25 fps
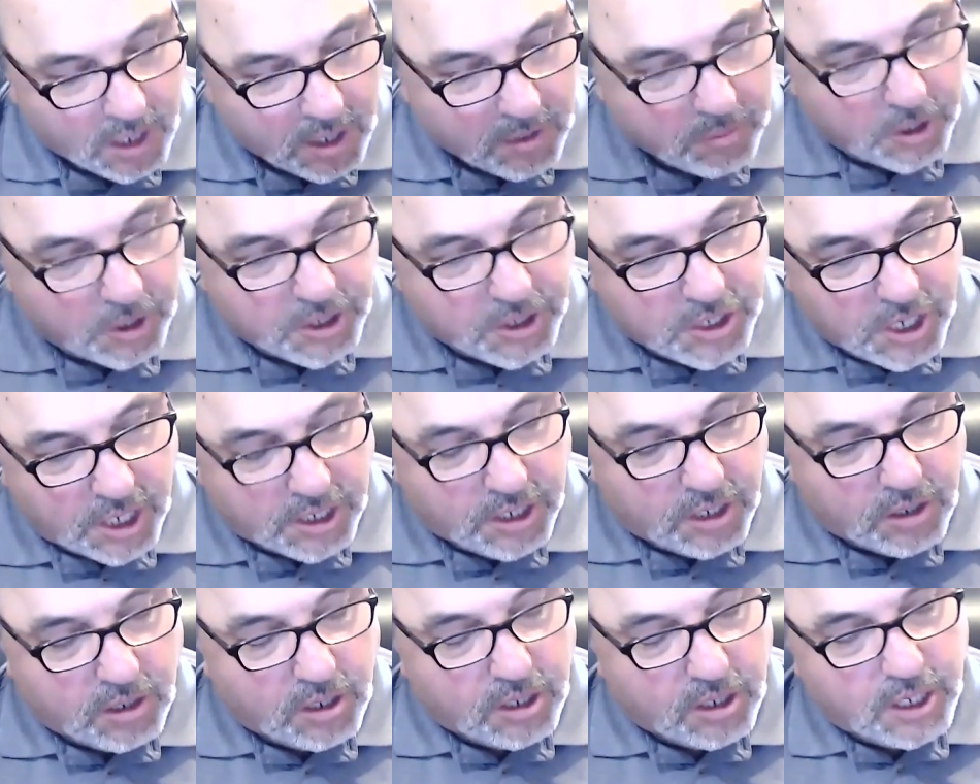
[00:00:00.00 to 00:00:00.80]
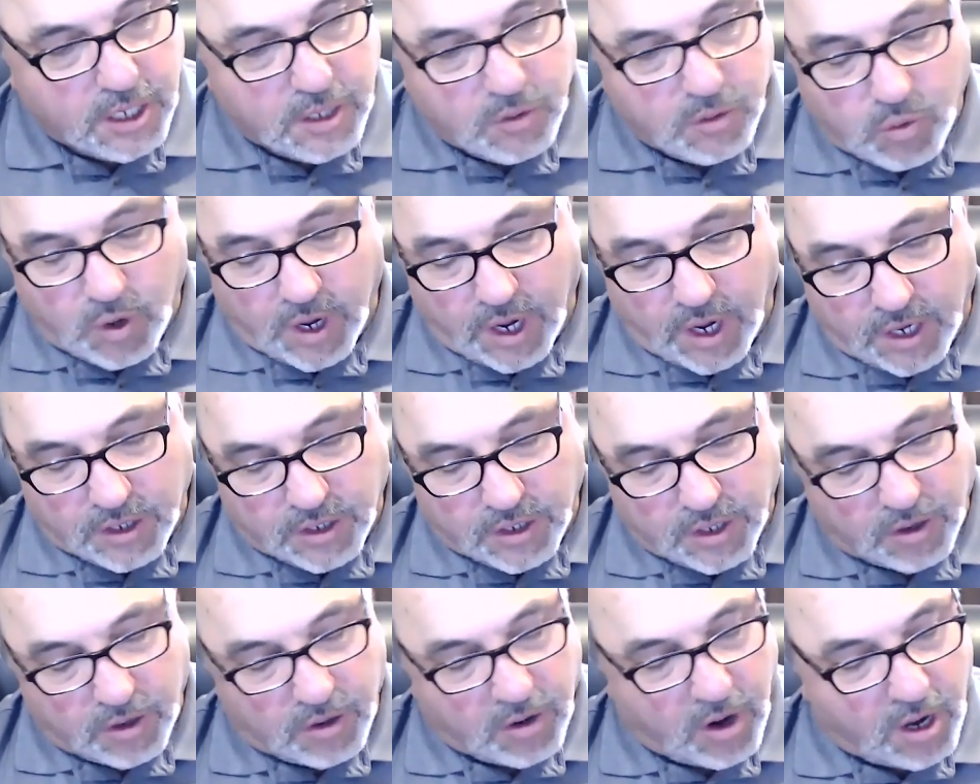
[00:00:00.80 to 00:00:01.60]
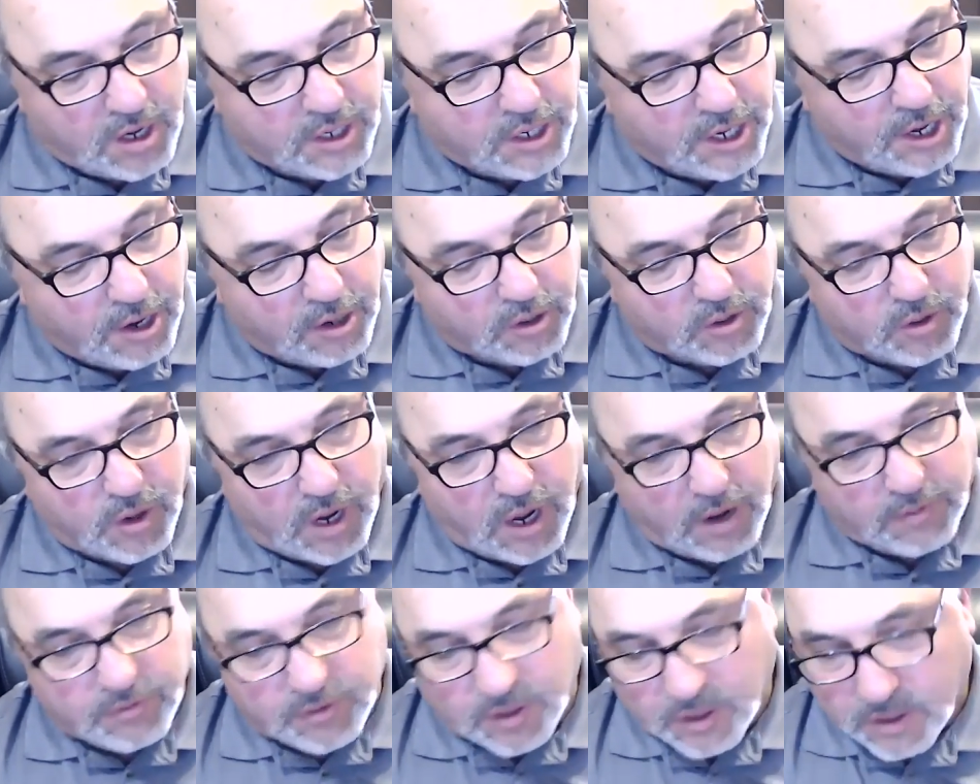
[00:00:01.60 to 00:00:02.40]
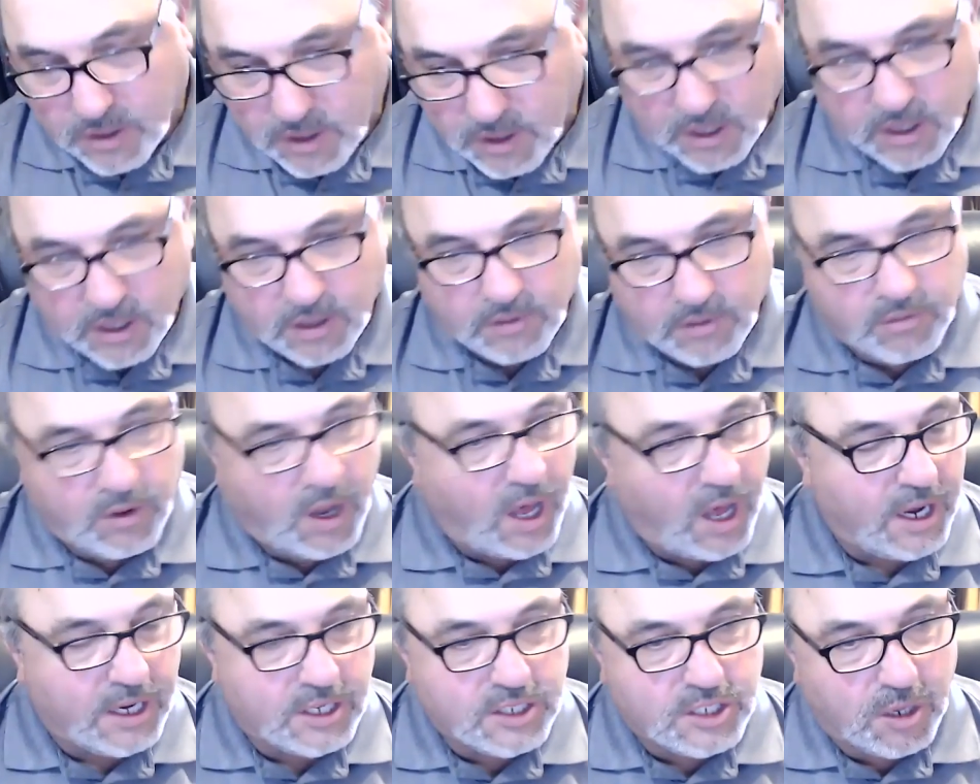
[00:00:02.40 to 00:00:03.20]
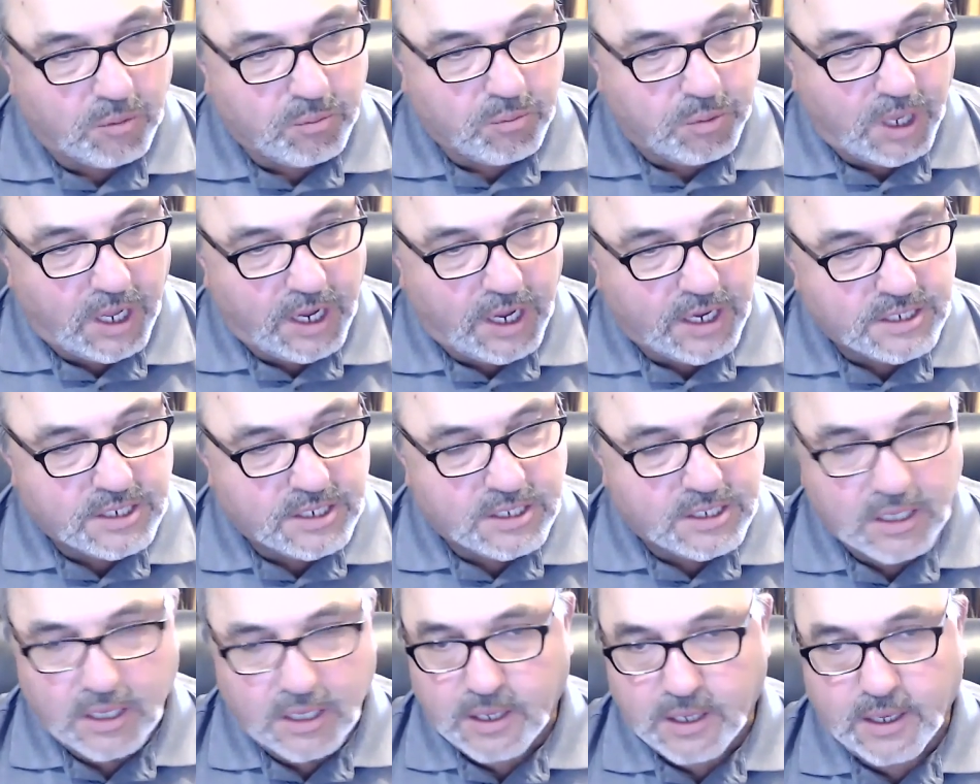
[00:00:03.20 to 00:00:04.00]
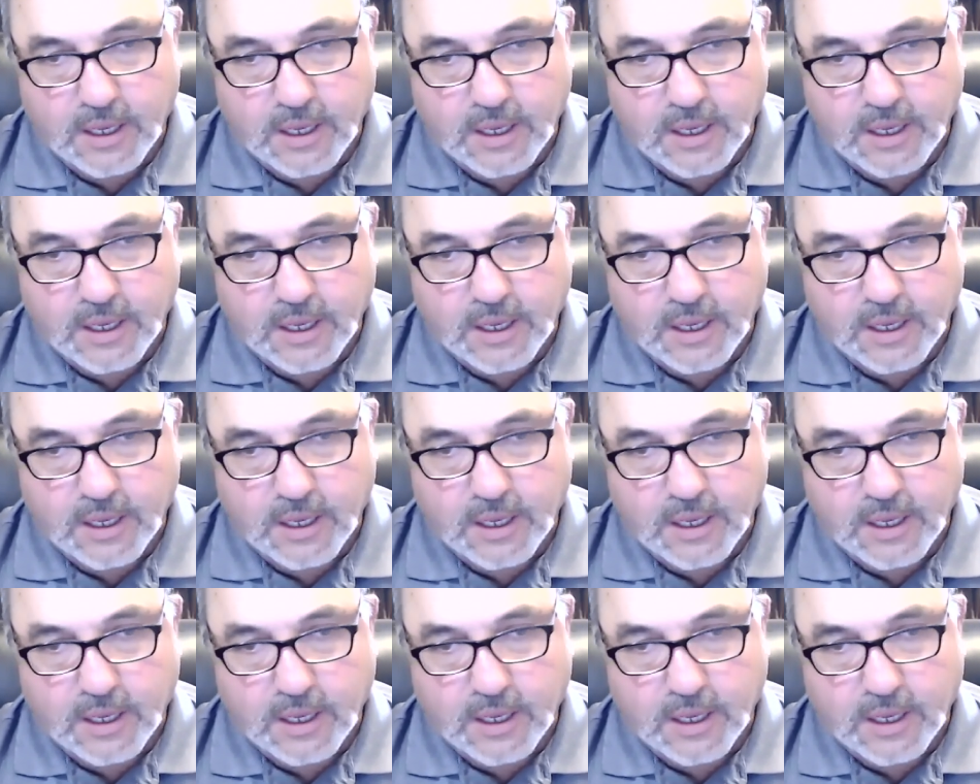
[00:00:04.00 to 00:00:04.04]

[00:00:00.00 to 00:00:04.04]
particularly when you're on an aircraft flying someplace.